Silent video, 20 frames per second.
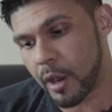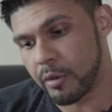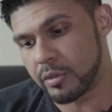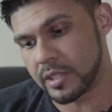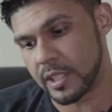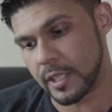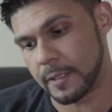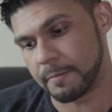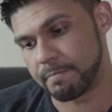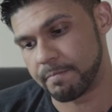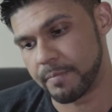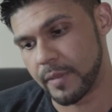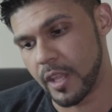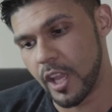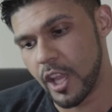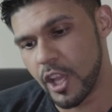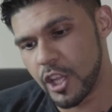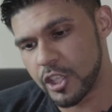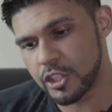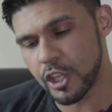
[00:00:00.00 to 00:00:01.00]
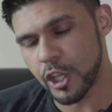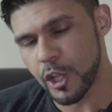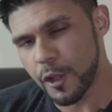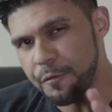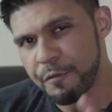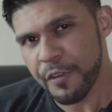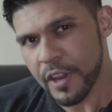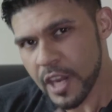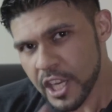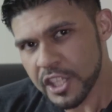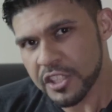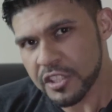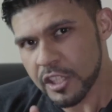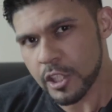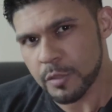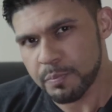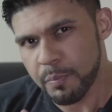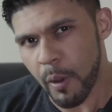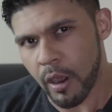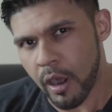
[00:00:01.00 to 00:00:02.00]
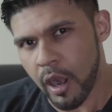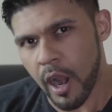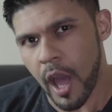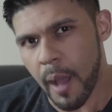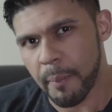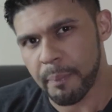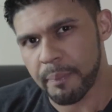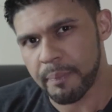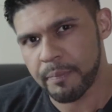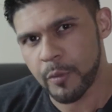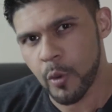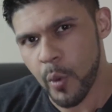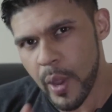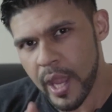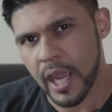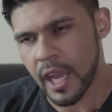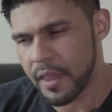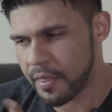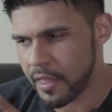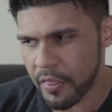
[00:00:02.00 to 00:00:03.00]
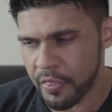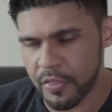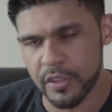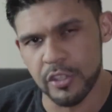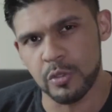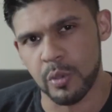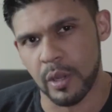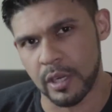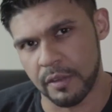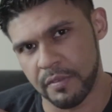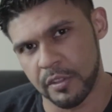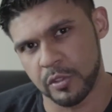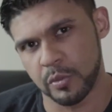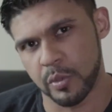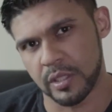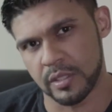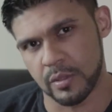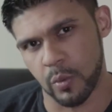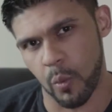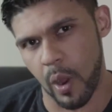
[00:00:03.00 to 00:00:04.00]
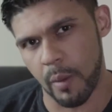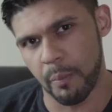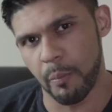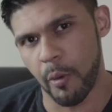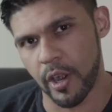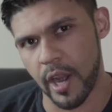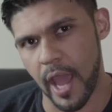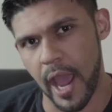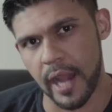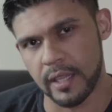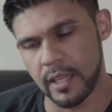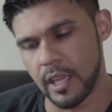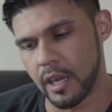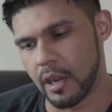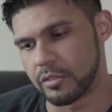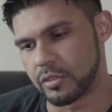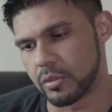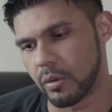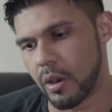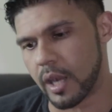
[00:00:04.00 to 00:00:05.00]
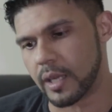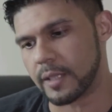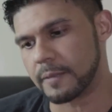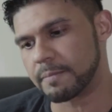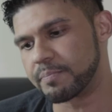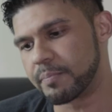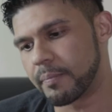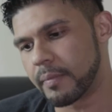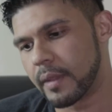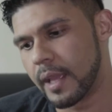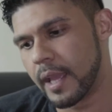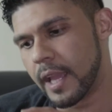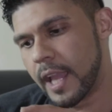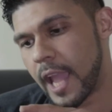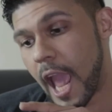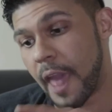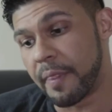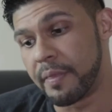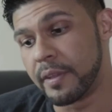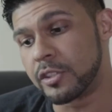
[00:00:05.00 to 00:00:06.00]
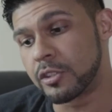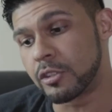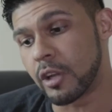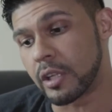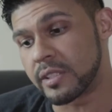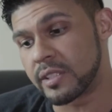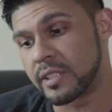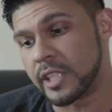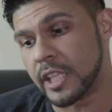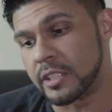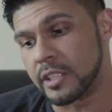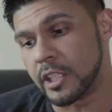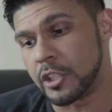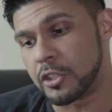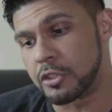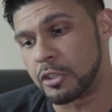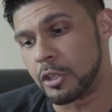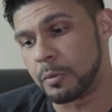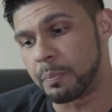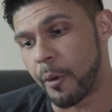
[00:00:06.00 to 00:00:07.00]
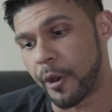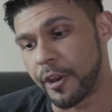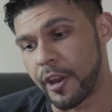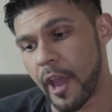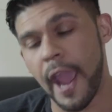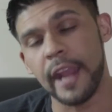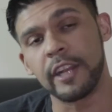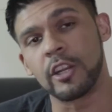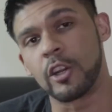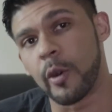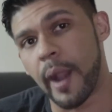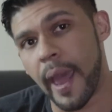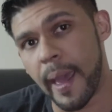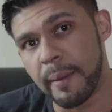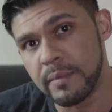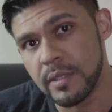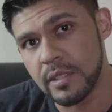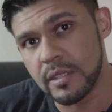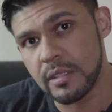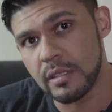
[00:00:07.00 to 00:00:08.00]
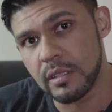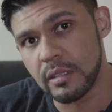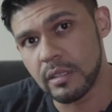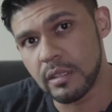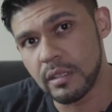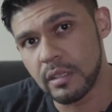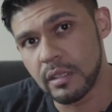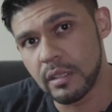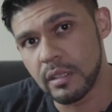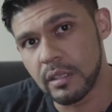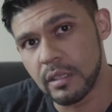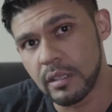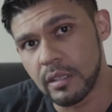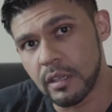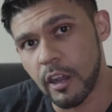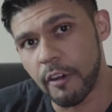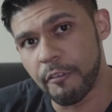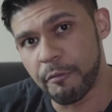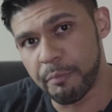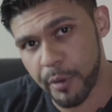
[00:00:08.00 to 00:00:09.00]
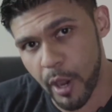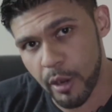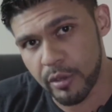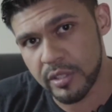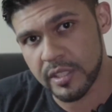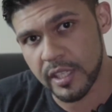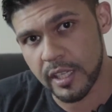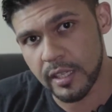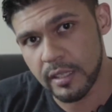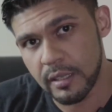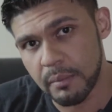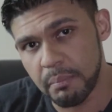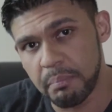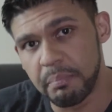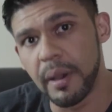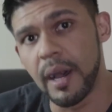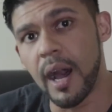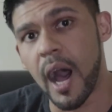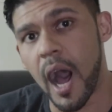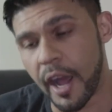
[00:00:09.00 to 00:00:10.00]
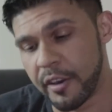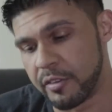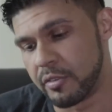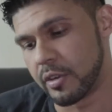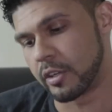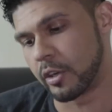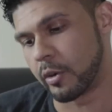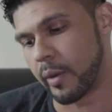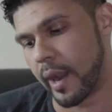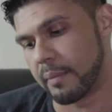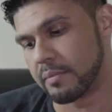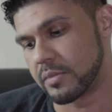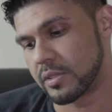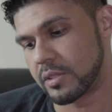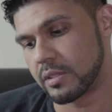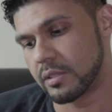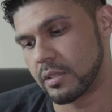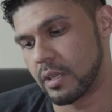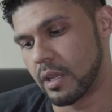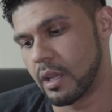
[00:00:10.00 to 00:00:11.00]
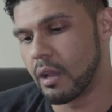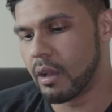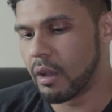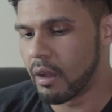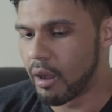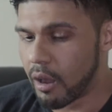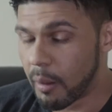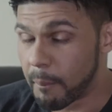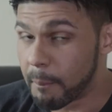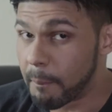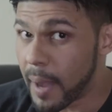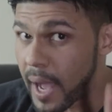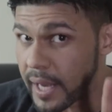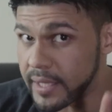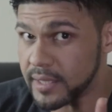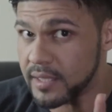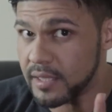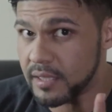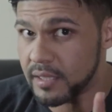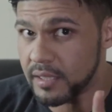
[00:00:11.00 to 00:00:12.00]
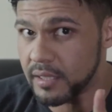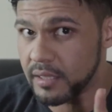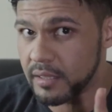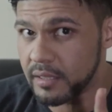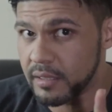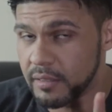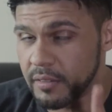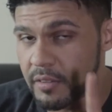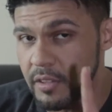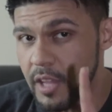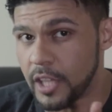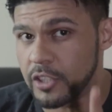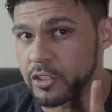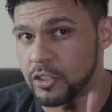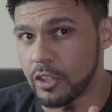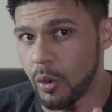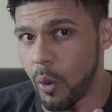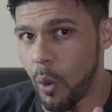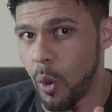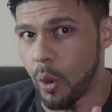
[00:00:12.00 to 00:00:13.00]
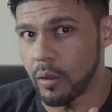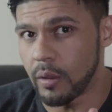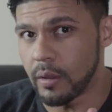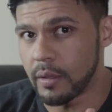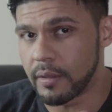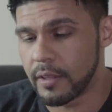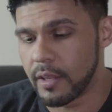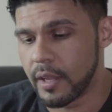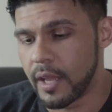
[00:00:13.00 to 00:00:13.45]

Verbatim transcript: protein. So you finish this bottle up quicker than this one if this was 1.8 kilos, right? And this got 62.8 grams of protein per 100 grams. But that's not all.